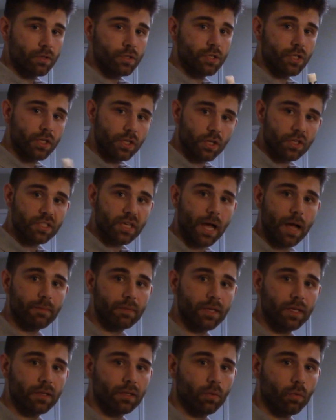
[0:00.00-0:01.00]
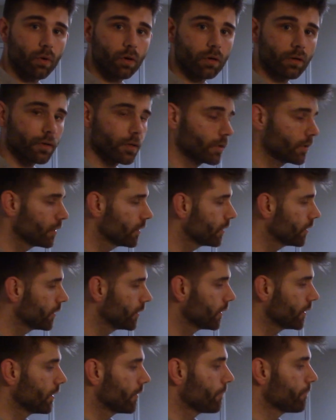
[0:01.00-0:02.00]
to your time getting to work.
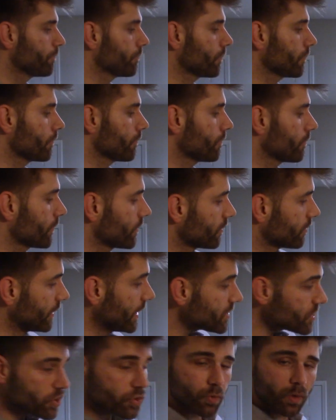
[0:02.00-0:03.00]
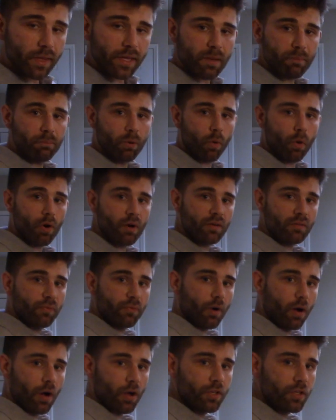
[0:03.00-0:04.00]
This is really important
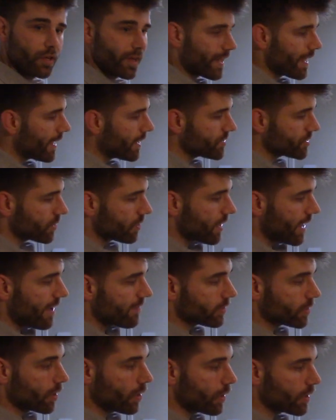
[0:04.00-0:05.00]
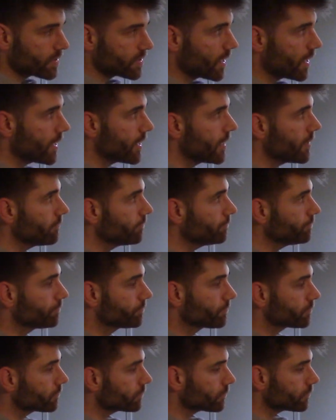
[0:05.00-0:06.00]
for all you guys that are having a hard
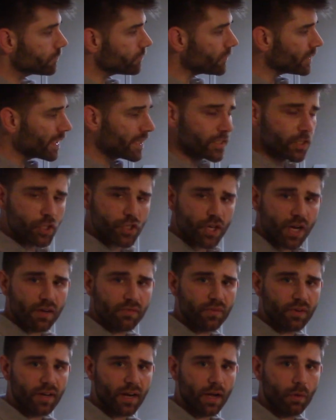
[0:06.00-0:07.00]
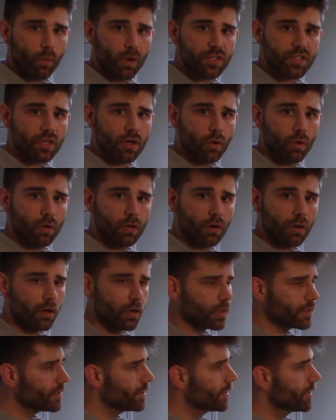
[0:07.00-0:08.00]
time and you're trying to figure out what's going
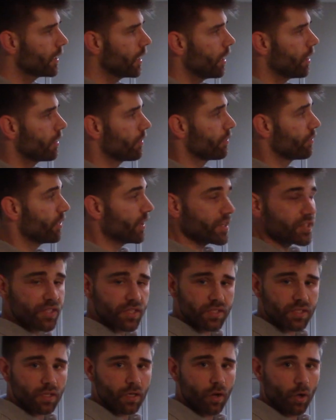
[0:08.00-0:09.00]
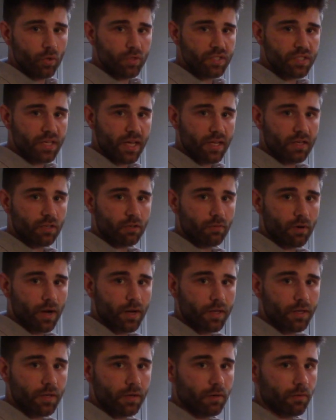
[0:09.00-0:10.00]
on. This is the gold standard
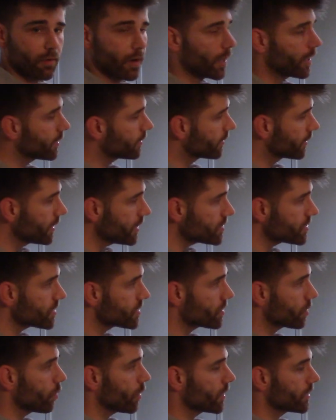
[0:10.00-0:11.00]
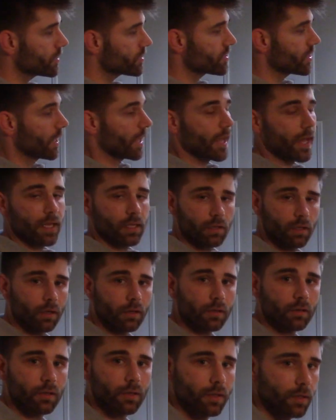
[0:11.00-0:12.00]
right here, right? This is the way you say, hey,
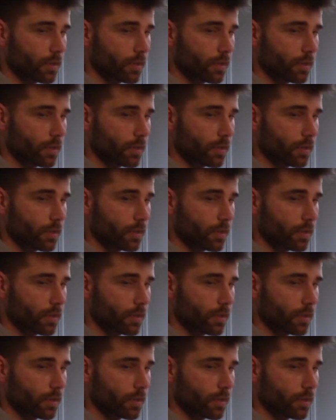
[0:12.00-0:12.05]
look,